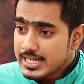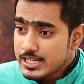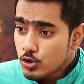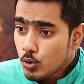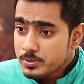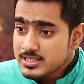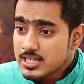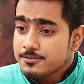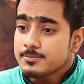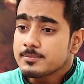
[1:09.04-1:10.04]
It
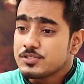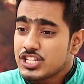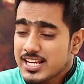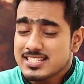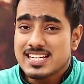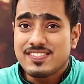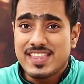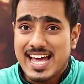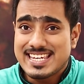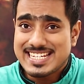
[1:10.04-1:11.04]
opens up just
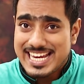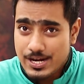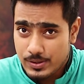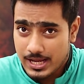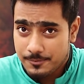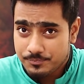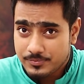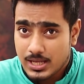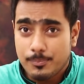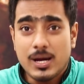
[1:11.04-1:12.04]
that area.
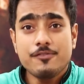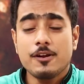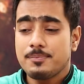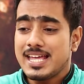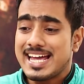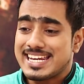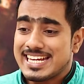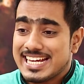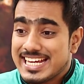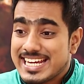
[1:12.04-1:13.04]
Apart from that,
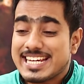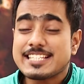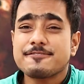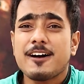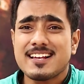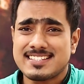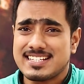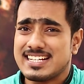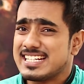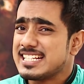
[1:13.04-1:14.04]
it is
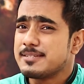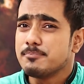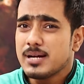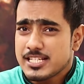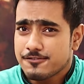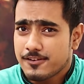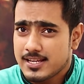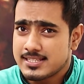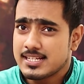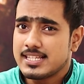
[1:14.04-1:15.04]
faster, it is much
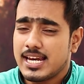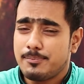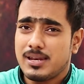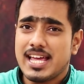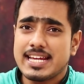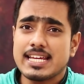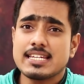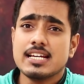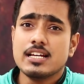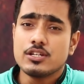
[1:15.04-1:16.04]
faster than applying
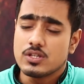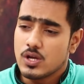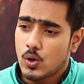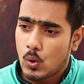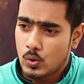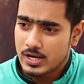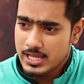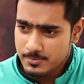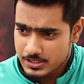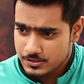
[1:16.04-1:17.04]
it to the whole
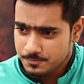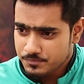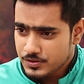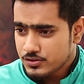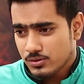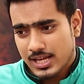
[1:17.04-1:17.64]
image. So